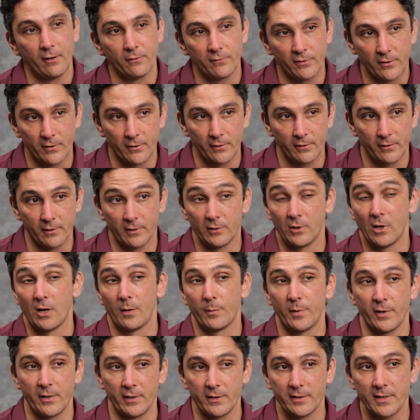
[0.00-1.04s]
for a long
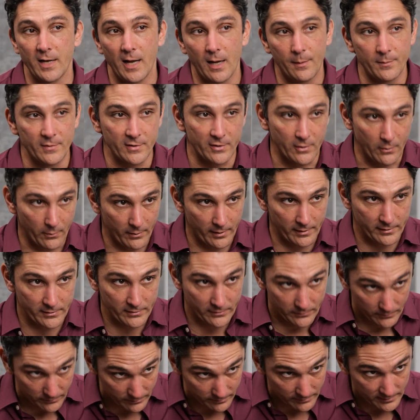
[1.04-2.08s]
period of time is going
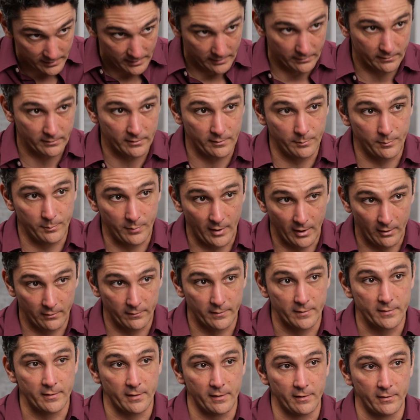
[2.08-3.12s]
to tilt the
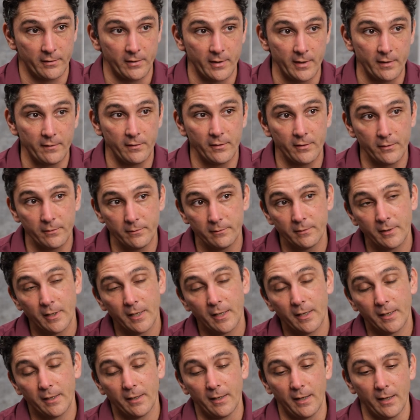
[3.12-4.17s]
pelvis underneath you
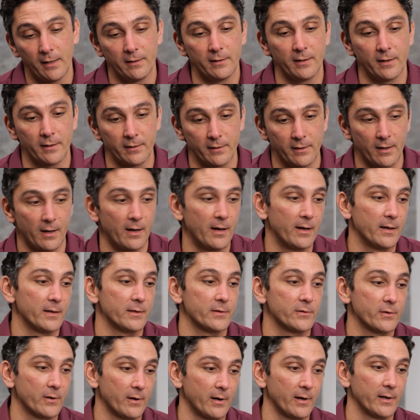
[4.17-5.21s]
and then
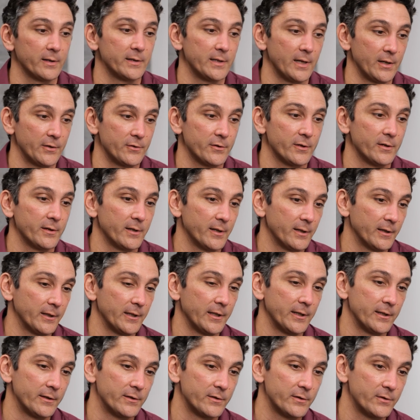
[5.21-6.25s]
cause chronic tension that
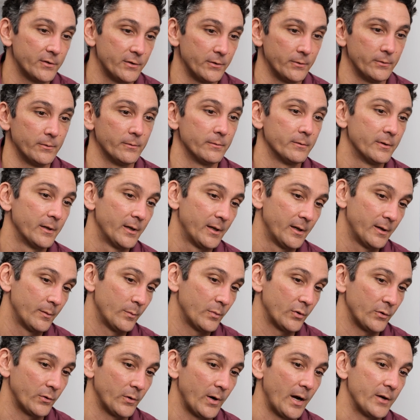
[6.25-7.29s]
leads to
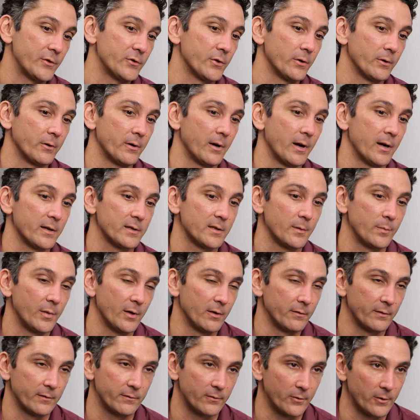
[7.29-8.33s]
pressure across the
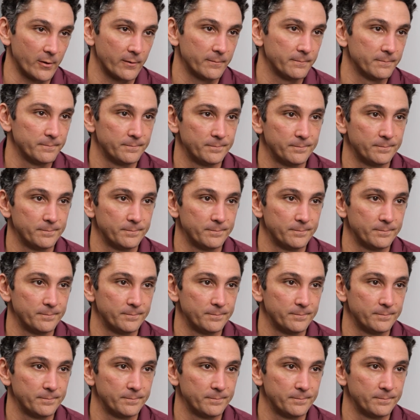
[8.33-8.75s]
pelvic floor.